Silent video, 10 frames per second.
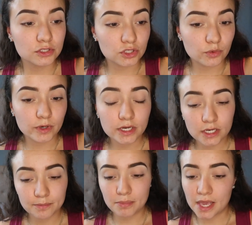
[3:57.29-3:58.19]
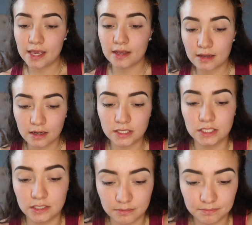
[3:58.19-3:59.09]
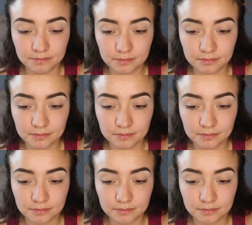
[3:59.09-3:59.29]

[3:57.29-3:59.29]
So we're gonna pick a